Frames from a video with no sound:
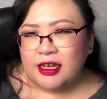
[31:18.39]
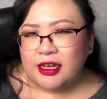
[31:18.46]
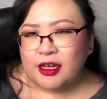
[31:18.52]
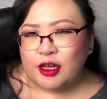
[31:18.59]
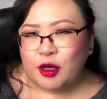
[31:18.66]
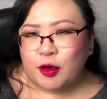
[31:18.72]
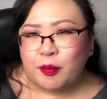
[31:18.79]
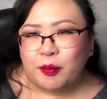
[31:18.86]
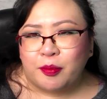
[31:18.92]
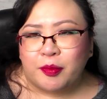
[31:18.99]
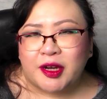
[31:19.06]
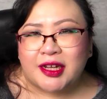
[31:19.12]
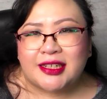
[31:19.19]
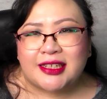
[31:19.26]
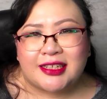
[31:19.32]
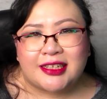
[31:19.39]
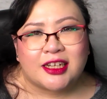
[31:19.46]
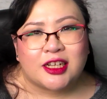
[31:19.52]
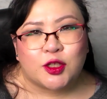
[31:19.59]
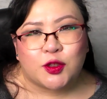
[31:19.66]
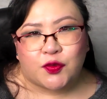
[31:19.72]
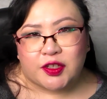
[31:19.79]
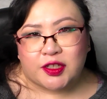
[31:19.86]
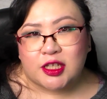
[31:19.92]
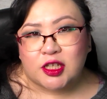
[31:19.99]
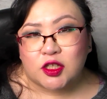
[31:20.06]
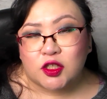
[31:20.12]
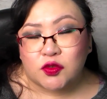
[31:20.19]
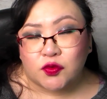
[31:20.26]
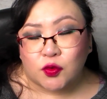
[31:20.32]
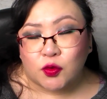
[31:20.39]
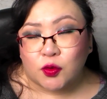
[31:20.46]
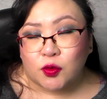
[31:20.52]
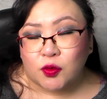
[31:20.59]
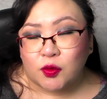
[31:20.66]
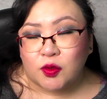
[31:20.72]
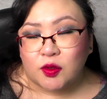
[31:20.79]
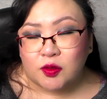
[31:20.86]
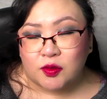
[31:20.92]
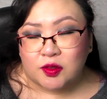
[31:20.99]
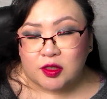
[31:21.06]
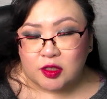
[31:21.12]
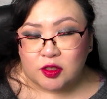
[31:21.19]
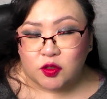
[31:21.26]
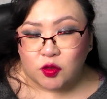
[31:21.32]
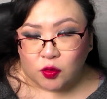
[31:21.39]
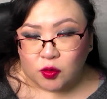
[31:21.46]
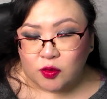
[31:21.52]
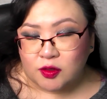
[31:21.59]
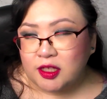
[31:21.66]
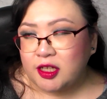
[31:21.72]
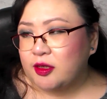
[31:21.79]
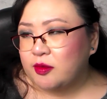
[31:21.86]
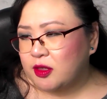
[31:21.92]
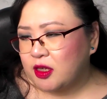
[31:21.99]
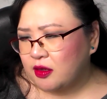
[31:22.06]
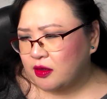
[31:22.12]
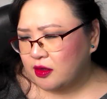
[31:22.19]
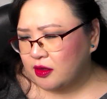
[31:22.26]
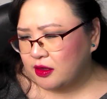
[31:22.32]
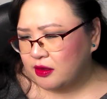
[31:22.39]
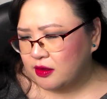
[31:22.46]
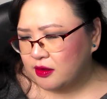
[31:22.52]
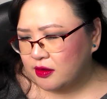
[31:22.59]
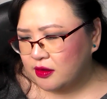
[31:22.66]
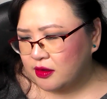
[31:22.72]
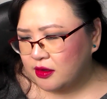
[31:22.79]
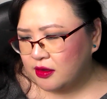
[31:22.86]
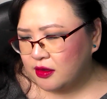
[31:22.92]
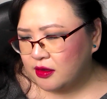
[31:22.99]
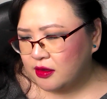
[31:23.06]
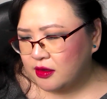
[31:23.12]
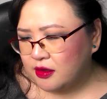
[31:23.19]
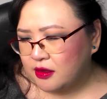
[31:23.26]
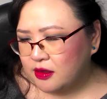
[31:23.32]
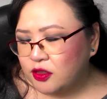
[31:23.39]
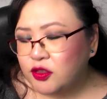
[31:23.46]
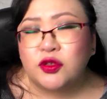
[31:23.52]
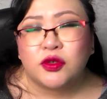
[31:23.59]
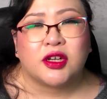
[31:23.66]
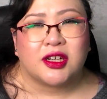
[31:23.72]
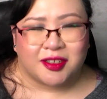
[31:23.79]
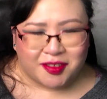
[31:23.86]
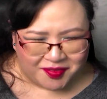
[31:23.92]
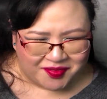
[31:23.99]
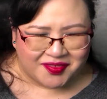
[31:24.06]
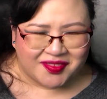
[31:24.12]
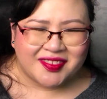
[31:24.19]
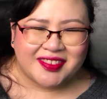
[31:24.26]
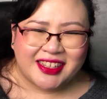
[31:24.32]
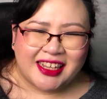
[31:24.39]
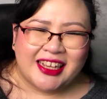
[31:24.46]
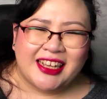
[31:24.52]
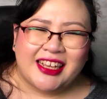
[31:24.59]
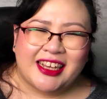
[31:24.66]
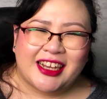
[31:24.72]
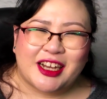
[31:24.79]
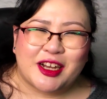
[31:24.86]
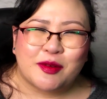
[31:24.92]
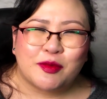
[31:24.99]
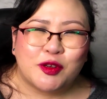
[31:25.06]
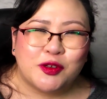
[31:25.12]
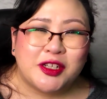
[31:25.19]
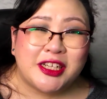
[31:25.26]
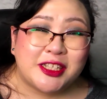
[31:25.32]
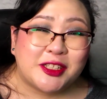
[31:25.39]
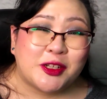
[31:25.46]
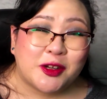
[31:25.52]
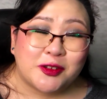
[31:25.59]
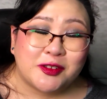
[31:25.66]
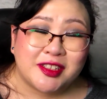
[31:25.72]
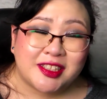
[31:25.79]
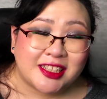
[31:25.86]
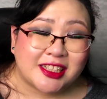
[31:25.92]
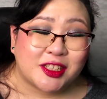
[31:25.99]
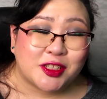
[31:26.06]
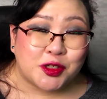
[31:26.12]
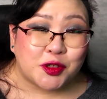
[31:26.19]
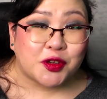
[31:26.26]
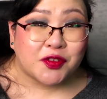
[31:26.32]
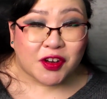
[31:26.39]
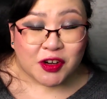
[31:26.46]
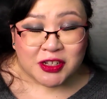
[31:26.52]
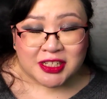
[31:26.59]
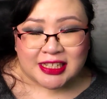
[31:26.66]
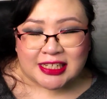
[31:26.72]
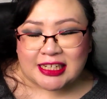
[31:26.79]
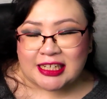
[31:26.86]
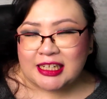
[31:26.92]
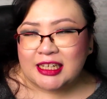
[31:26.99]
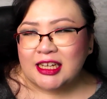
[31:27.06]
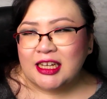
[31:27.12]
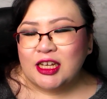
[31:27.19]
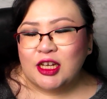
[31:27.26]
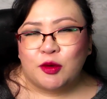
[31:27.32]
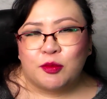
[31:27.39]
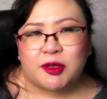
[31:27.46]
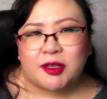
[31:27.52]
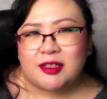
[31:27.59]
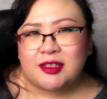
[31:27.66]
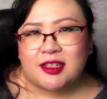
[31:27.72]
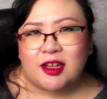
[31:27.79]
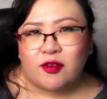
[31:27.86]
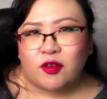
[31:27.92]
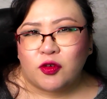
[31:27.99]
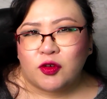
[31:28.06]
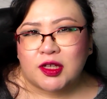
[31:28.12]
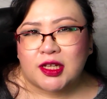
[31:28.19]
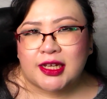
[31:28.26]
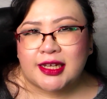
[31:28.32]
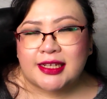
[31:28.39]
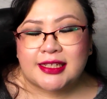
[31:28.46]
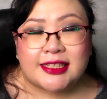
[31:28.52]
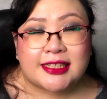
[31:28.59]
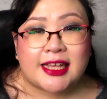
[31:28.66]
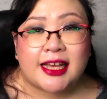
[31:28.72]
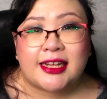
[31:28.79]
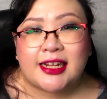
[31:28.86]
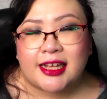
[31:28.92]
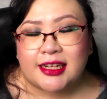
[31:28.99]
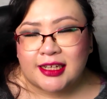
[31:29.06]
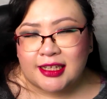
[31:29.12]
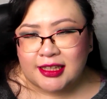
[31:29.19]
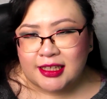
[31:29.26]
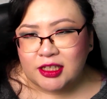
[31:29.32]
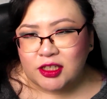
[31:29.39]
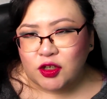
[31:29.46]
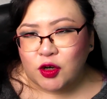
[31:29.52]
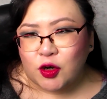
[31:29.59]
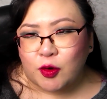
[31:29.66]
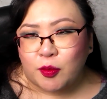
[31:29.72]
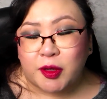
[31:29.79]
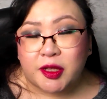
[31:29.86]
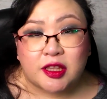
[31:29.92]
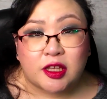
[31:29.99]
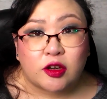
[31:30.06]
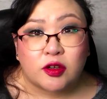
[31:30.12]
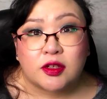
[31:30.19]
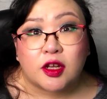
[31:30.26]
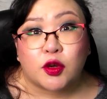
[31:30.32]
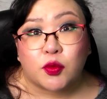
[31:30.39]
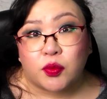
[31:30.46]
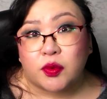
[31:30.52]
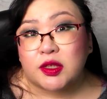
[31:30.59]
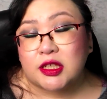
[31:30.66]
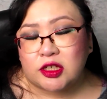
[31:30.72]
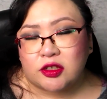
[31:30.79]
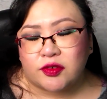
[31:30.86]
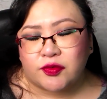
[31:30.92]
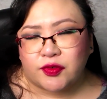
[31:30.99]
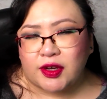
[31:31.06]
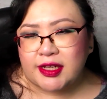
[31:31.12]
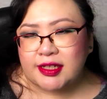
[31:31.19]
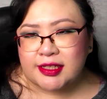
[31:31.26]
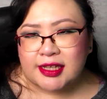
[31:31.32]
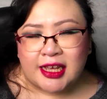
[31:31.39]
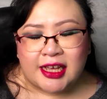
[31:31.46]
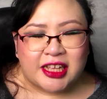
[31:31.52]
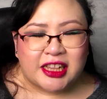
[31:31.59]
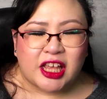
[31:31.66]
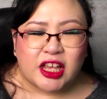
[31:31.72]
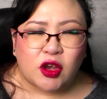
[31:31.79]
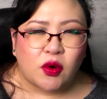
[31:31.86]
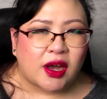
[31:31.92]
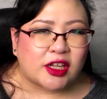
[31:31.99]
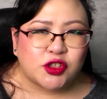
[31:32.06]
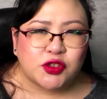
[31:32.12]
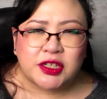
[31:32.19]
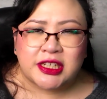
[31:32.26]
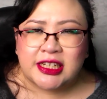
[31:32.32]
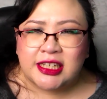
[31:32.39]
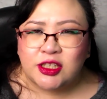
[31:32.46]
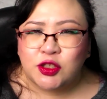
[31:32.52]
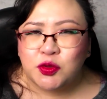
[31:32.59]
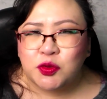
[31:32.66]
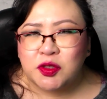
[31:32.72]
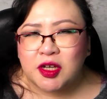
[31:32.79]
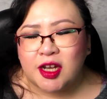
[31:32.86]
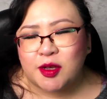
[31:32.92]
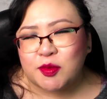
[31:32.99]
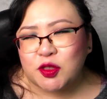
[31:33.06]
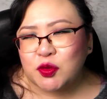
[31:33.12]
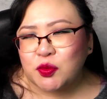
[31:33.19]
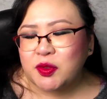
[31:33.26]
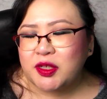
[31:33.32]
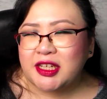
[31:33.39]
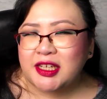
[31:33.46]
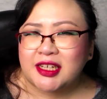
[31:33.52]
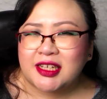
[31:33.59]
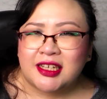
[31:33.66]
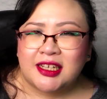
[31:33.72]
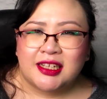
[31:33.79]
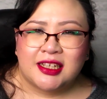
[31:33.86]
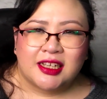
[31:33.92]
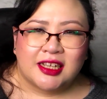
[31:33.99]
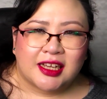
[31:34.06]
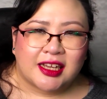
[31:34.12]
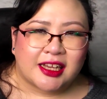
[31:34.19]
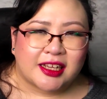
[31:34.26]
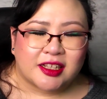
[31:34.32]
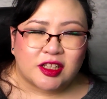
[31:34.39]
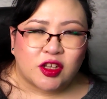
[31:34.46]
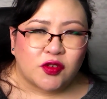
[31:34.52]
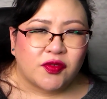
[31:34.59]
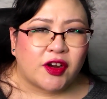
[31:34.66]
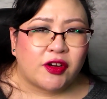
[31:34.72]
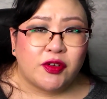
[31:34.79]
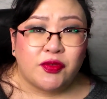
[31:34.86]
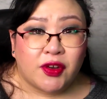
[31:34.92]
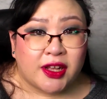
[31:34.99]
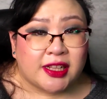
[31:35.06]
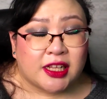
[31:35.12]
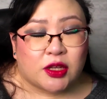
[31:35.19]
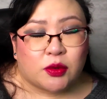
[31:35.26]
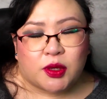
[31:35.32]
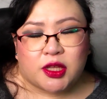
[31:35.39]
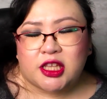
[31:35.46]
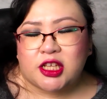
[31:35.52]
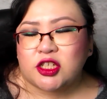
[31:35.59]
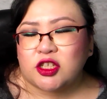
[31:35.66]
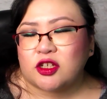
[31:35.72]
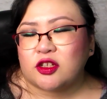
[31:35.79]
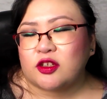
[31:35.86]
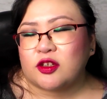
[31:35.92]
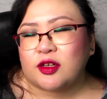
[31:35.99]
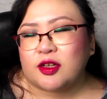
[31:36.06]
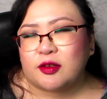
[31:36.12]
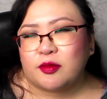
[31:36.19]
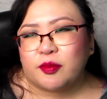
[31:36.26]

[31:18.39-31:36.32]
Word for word: Um, but he has feelings for this girl named Yuka, um, who he's known since university, but has never like said anything to her. But they're like really good friends. They go out drinking two times a week, and they're very friendly with each other.